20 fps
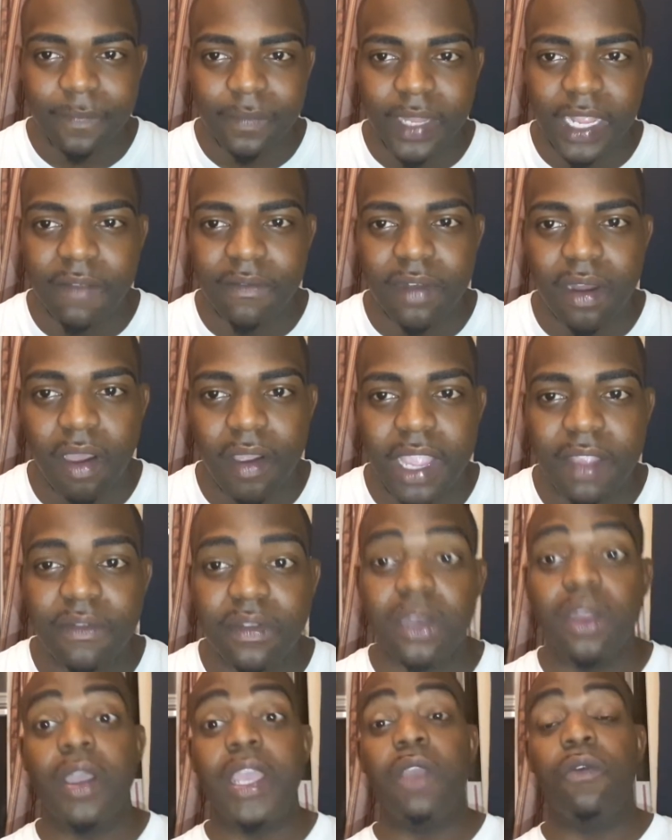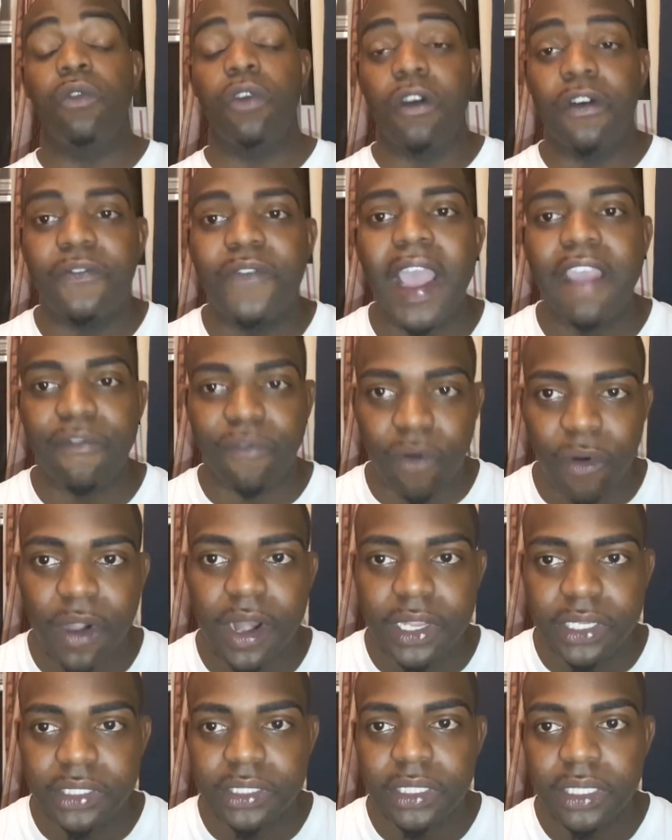Even though He will fight for
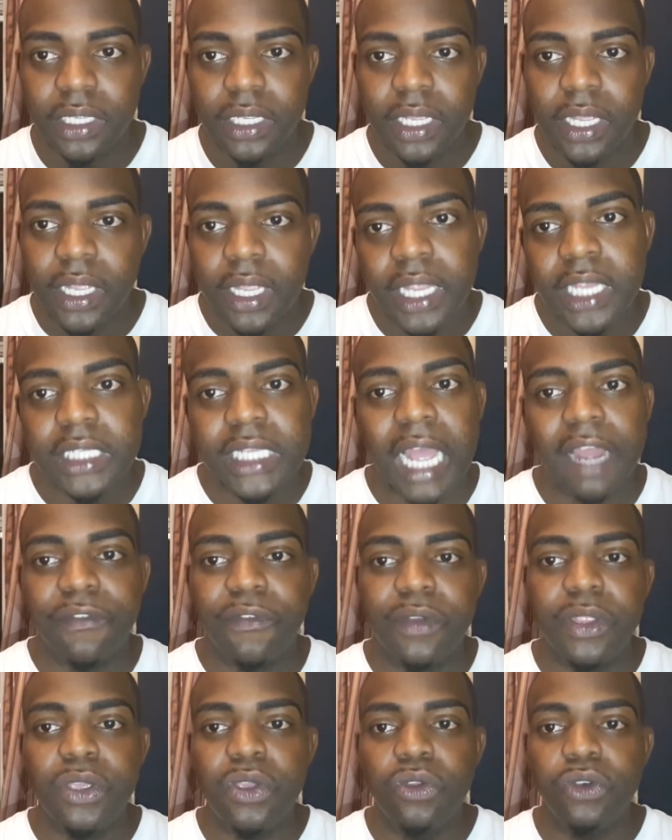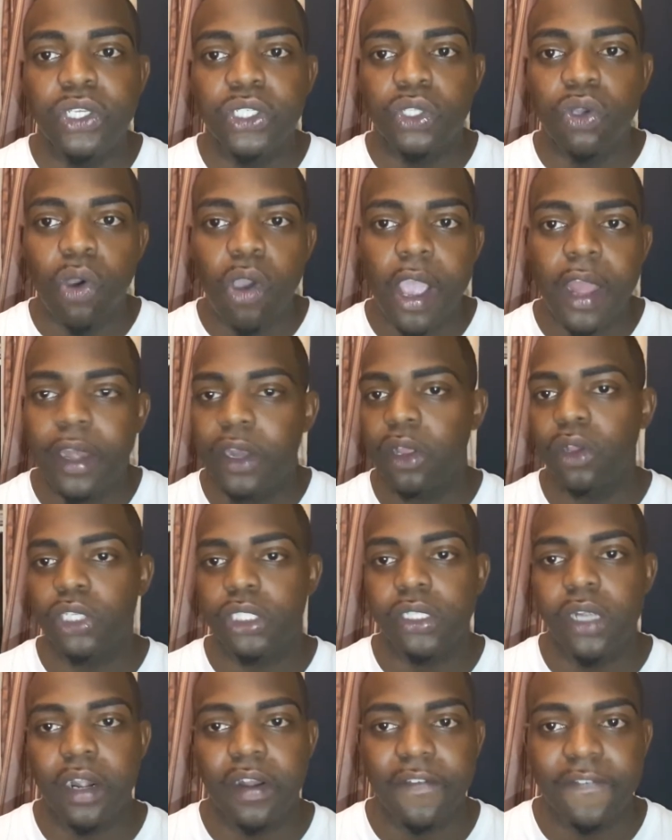us, He's not for you just going to go
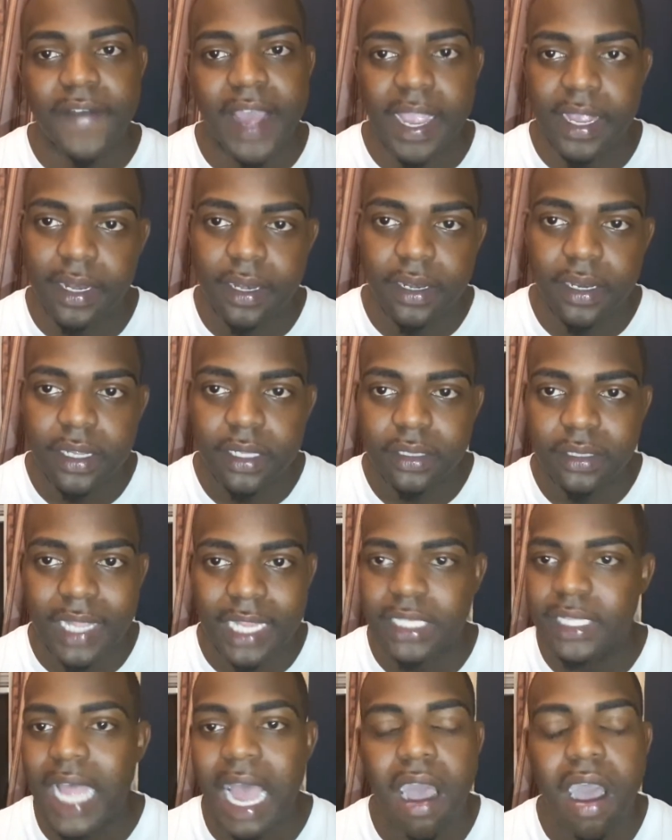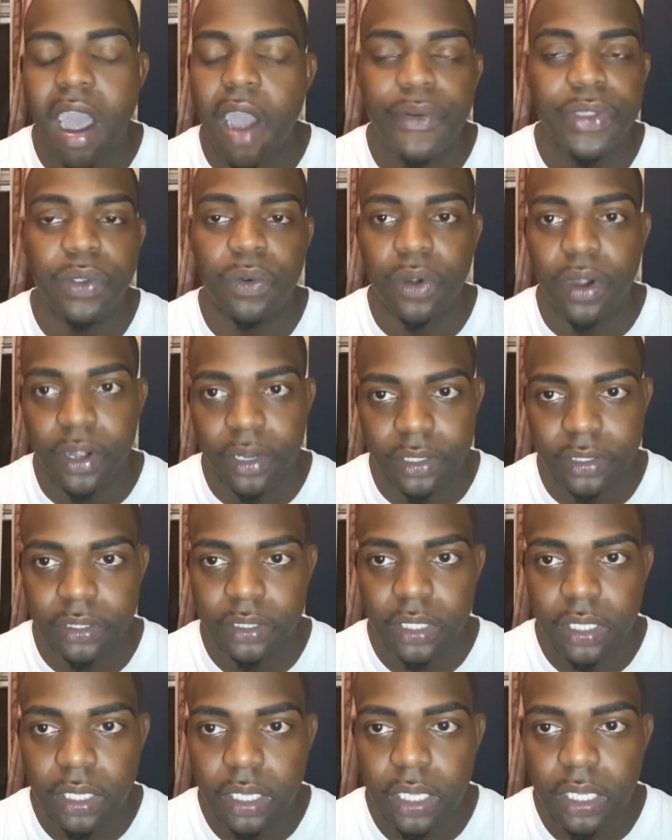start a fight. That's not how He works.
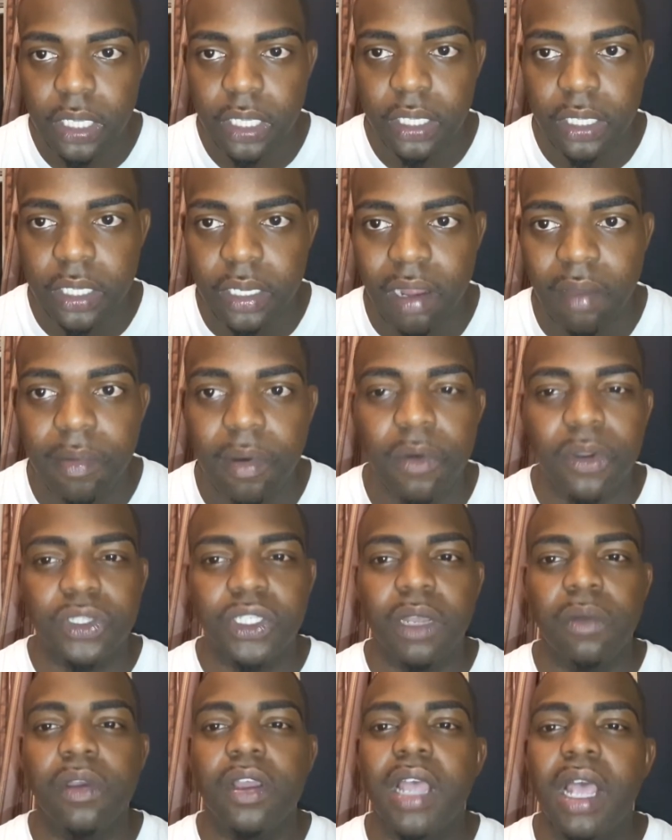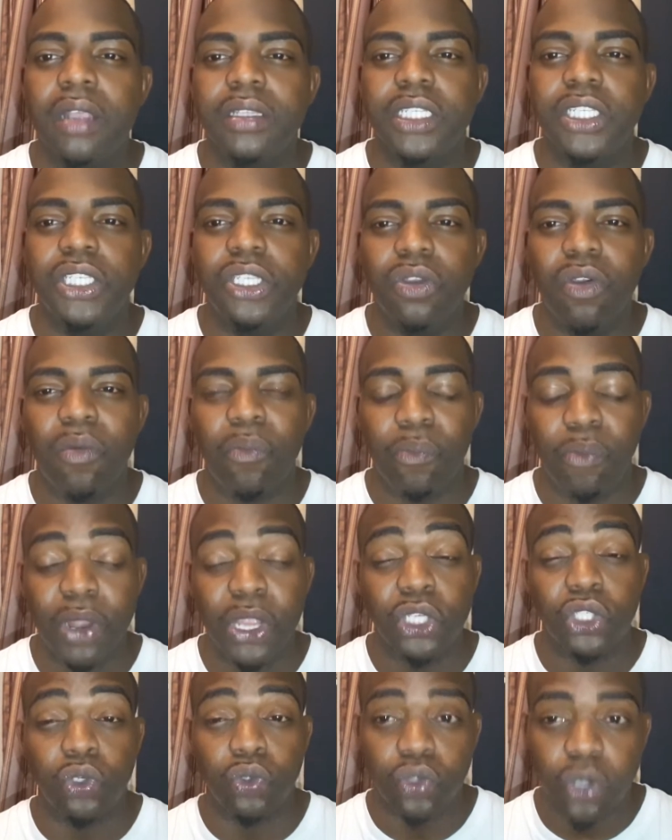You know, but when someone comes to you and
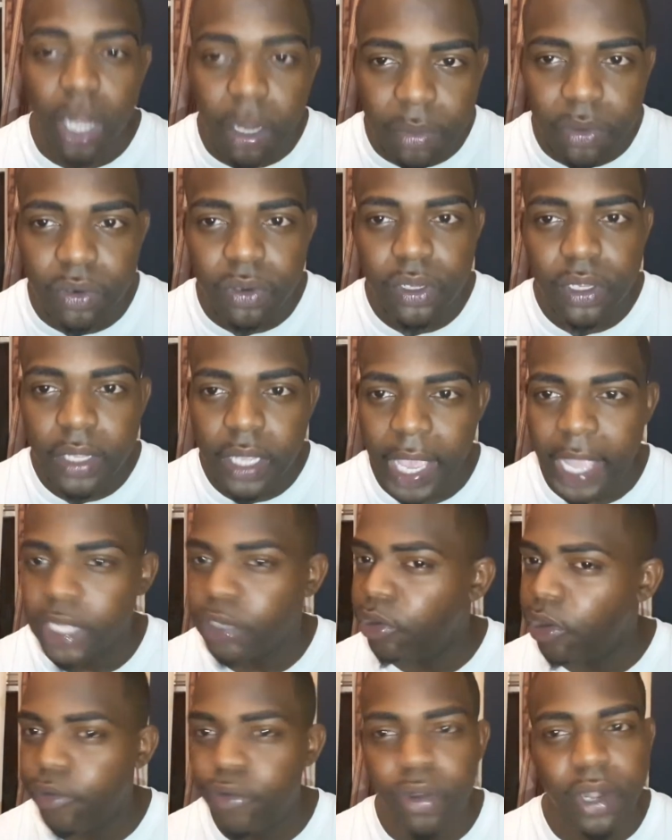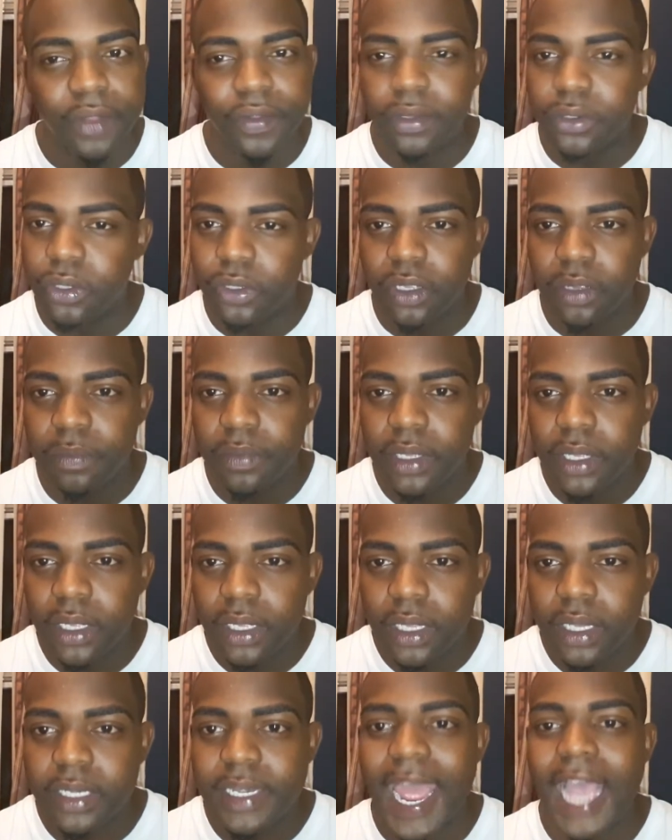brings you trouble and you don't do nothing to them,
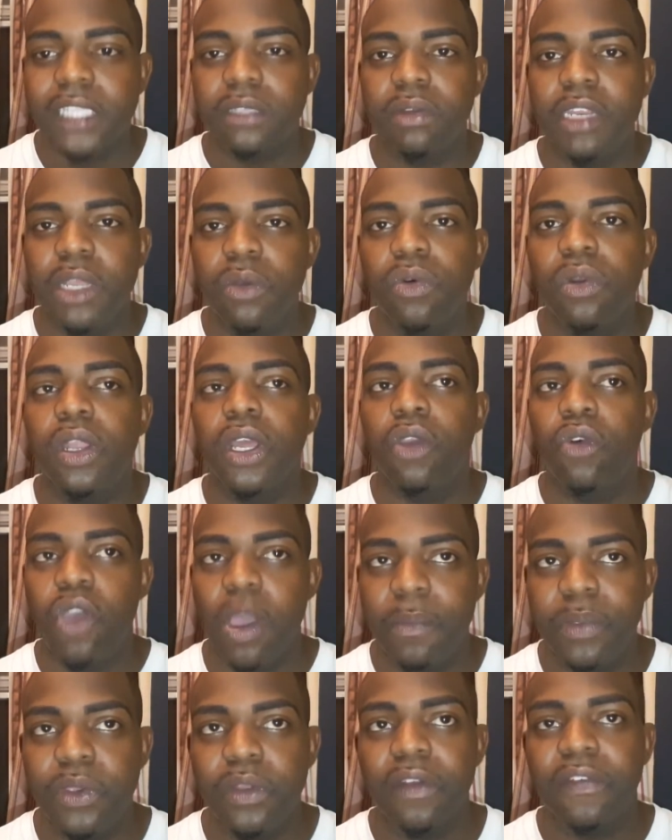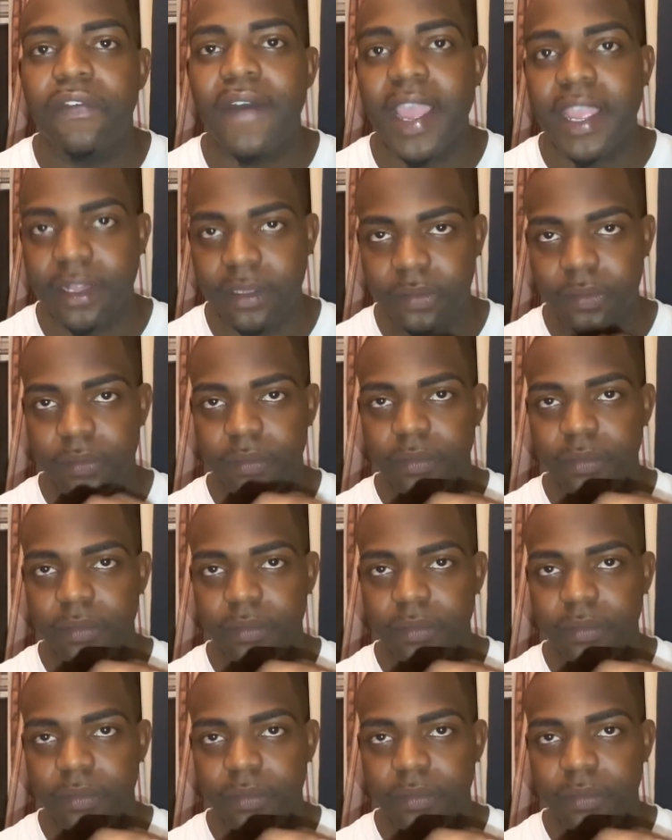that's when He will equip you to fight.